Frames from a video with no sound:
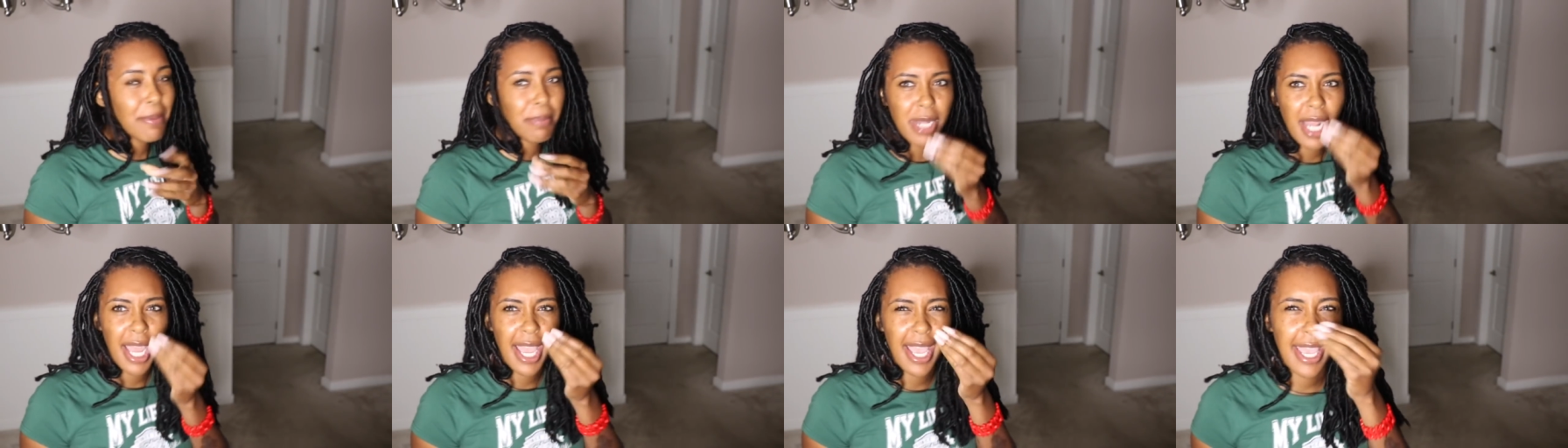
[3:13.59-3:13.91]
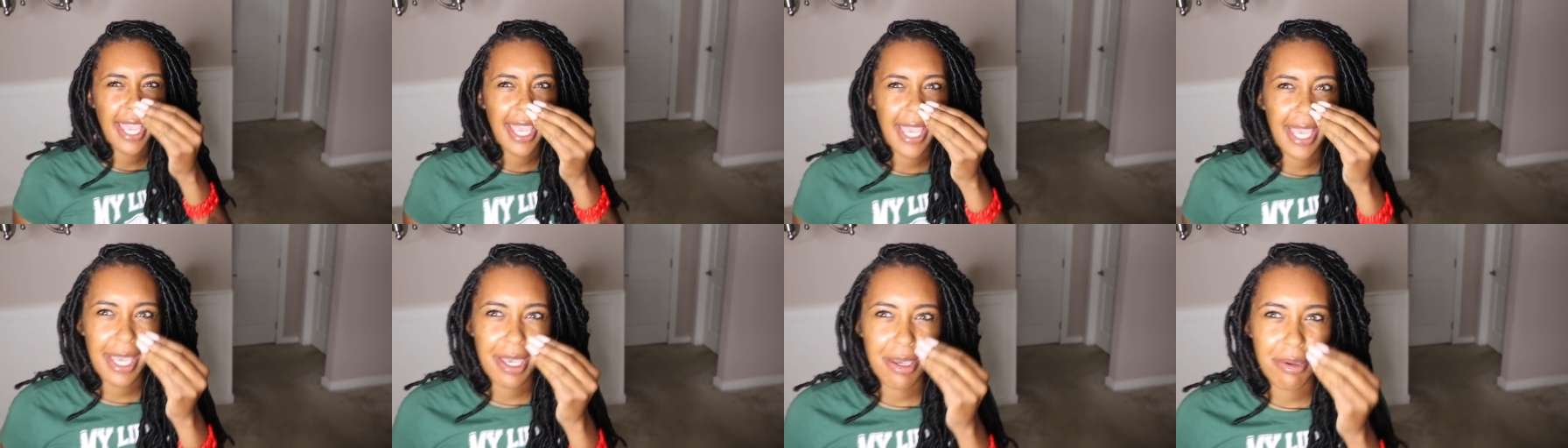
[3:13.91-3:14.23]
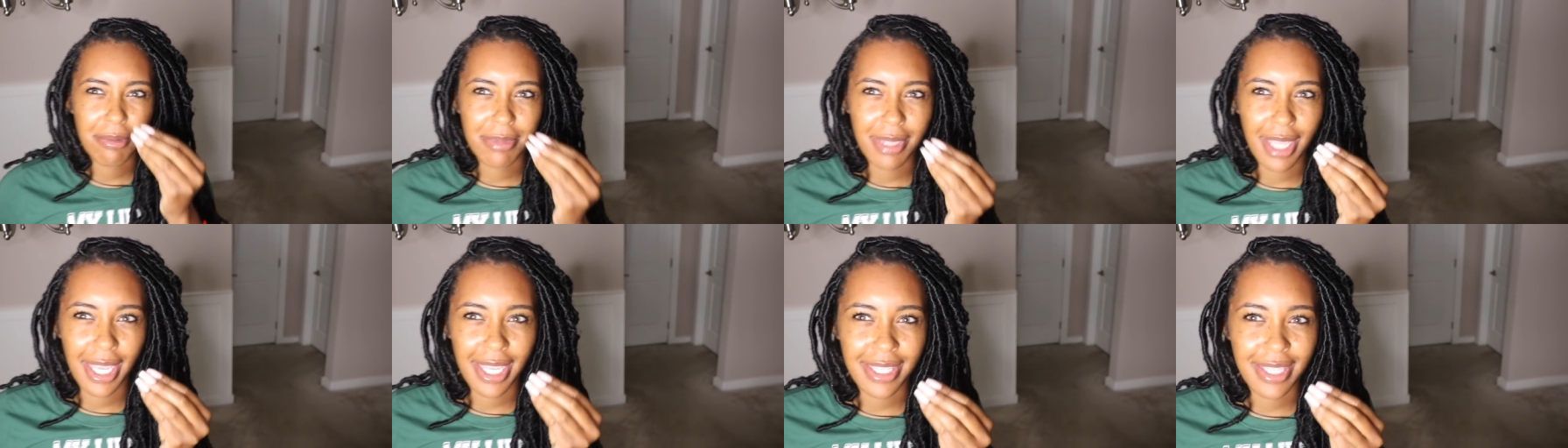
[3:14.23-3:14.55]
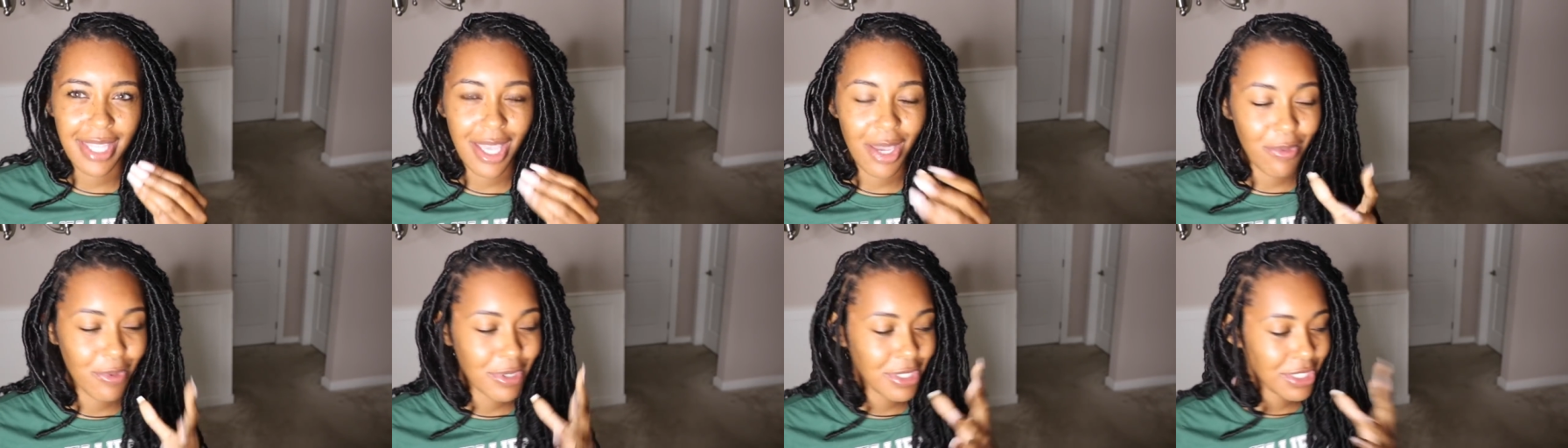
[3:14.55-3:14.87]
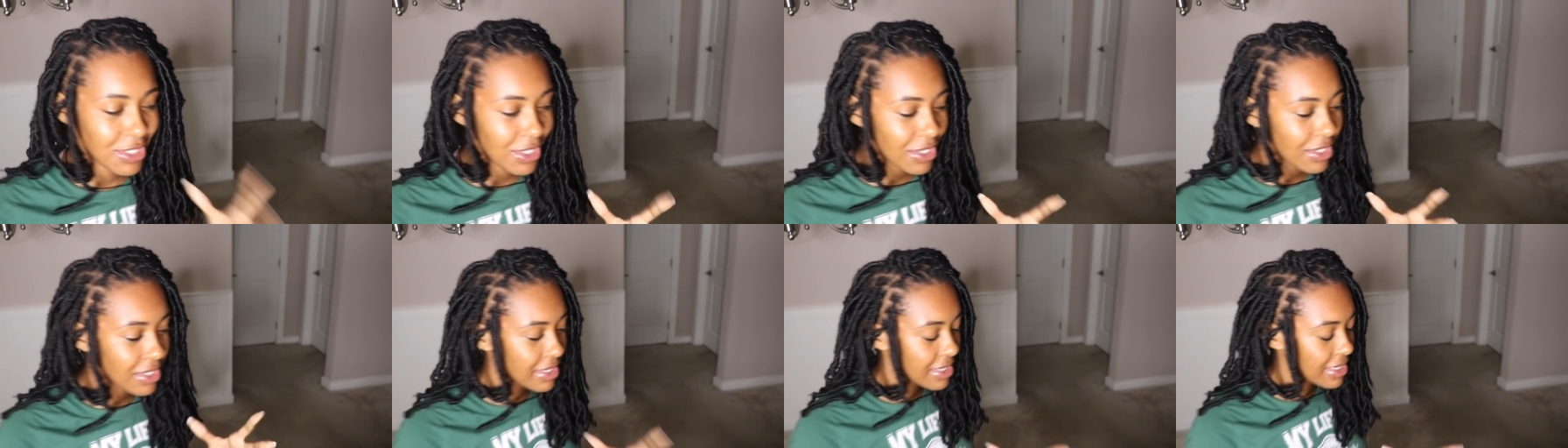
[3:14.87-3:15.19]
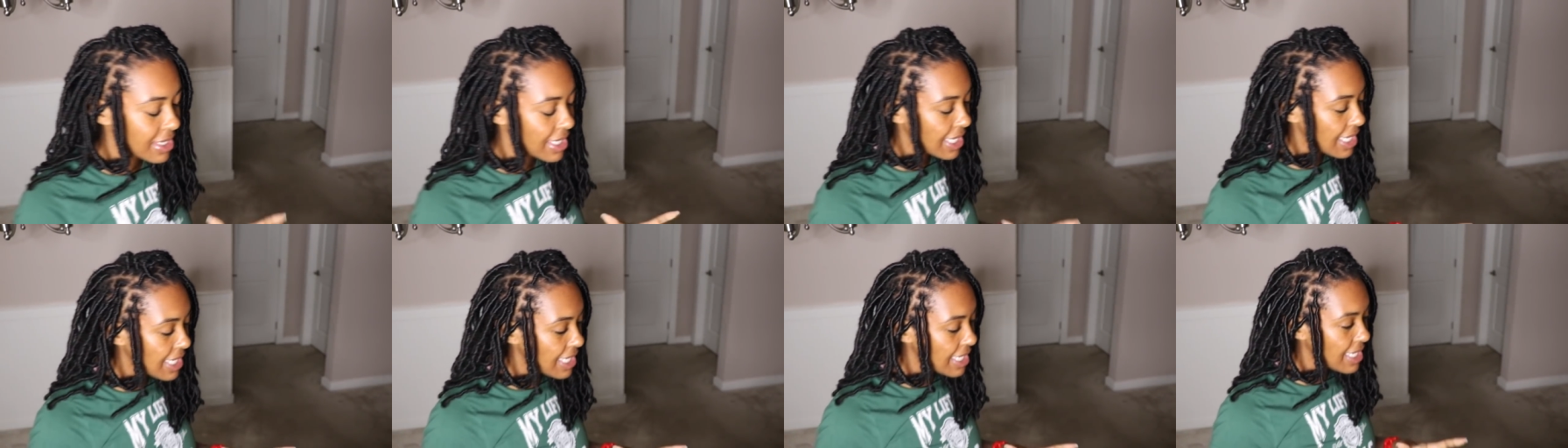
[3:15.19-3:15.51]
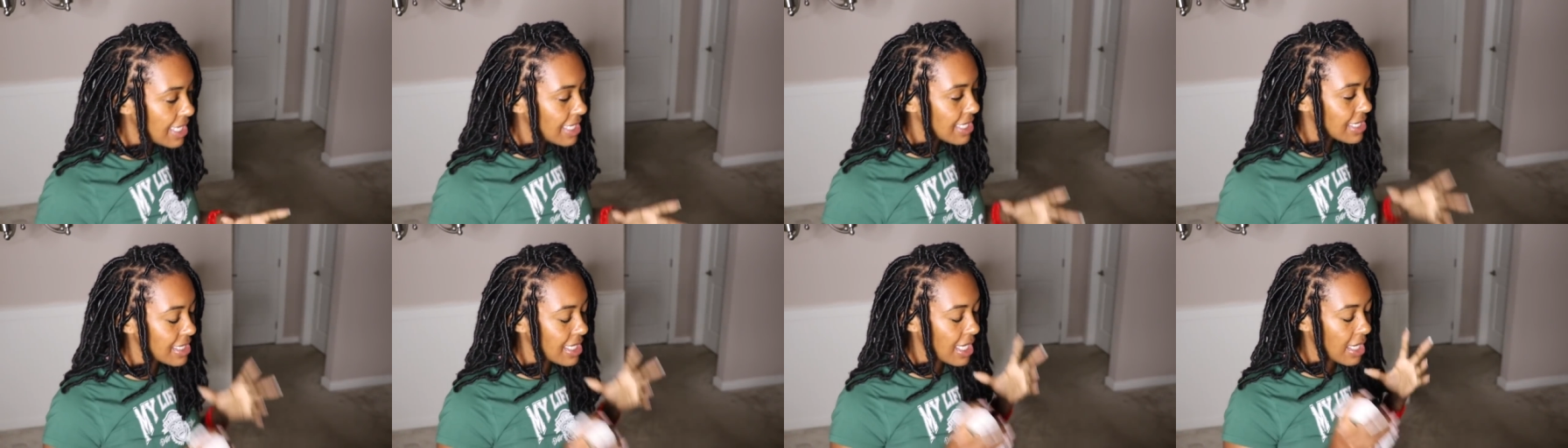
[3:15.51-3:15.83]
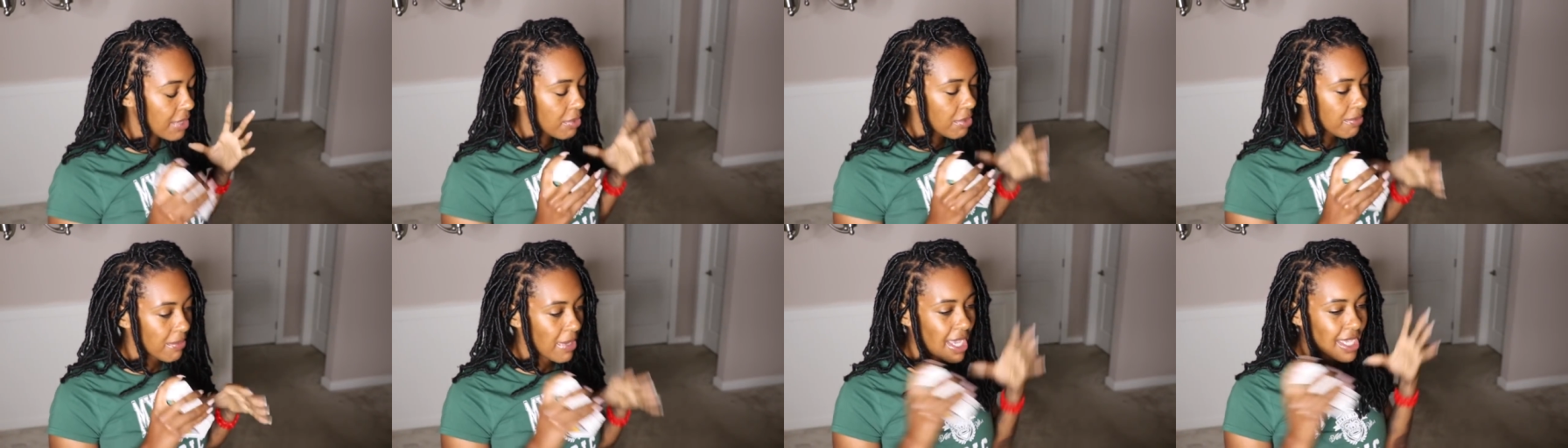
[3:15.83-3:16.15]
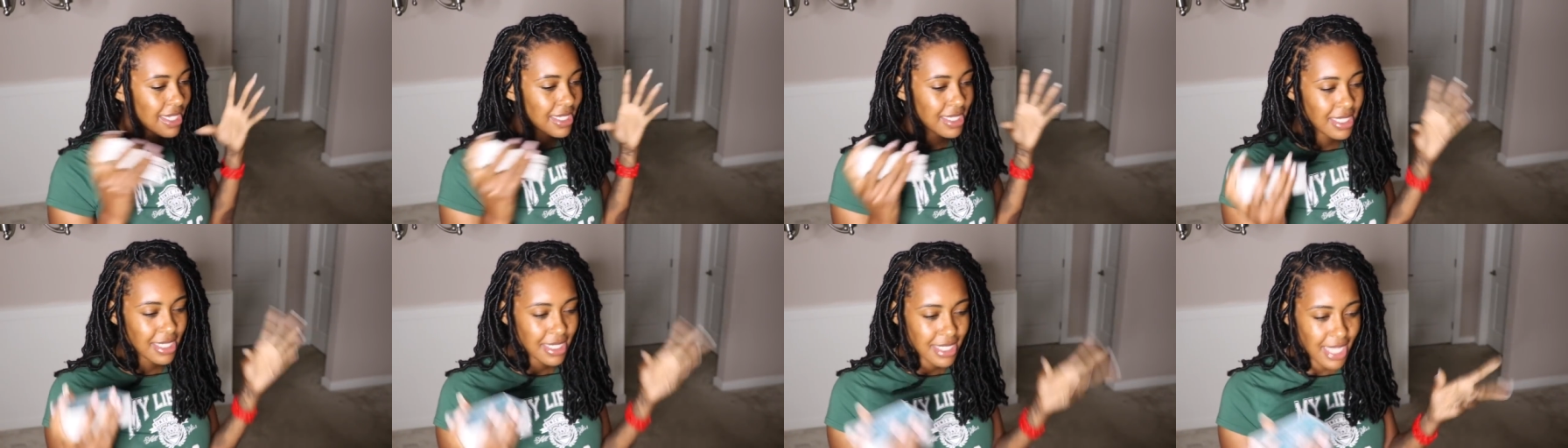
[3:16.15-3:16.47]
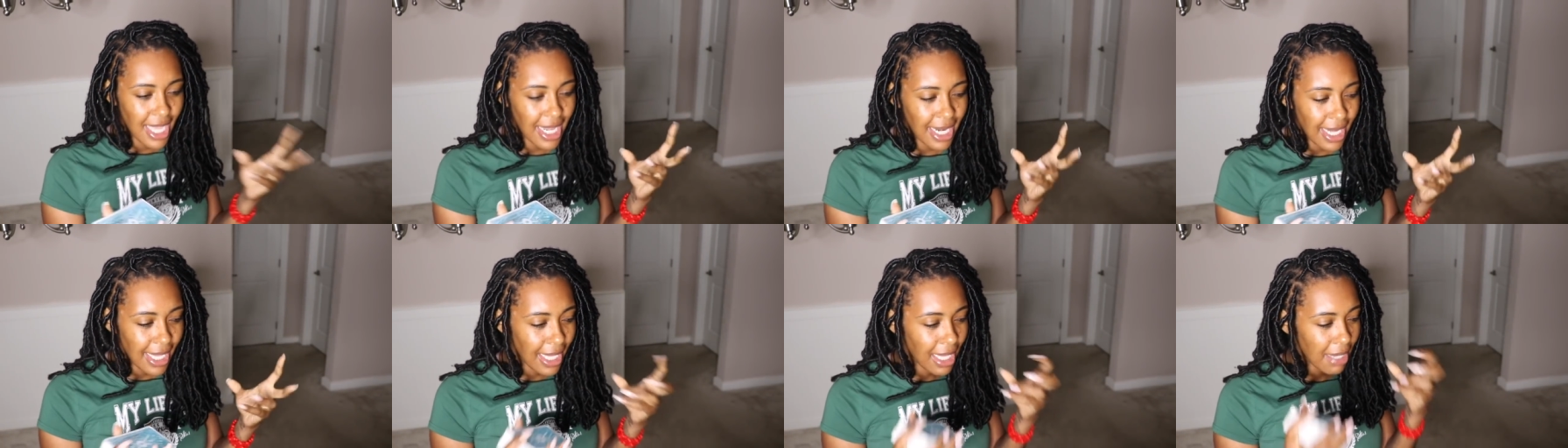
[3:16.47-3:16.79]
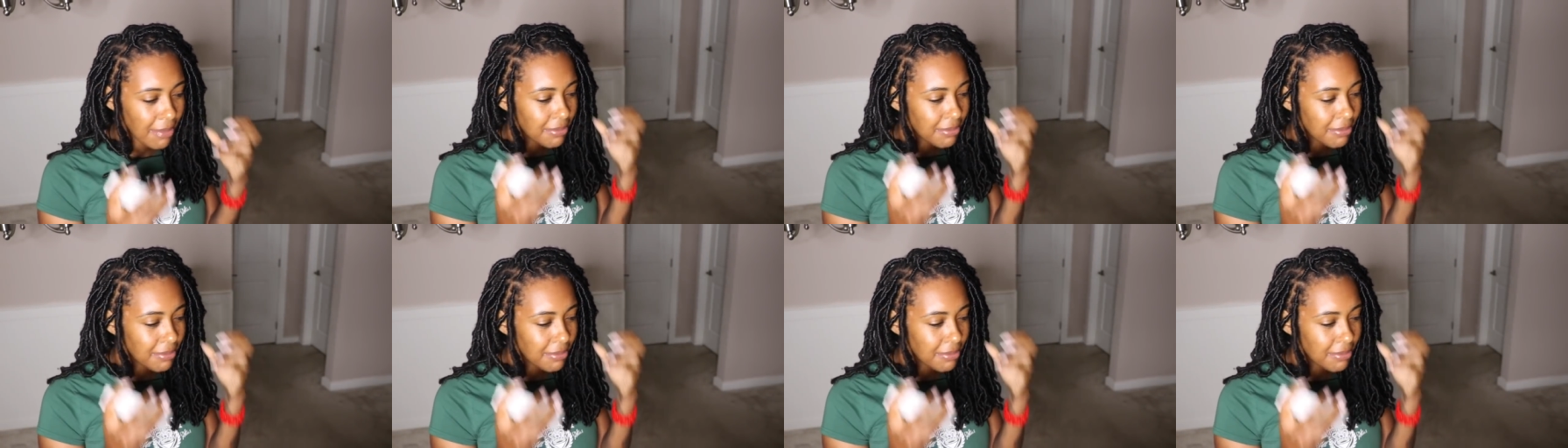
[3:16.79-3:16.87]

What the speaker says: but I am like that with certain things, like with my aesthetic.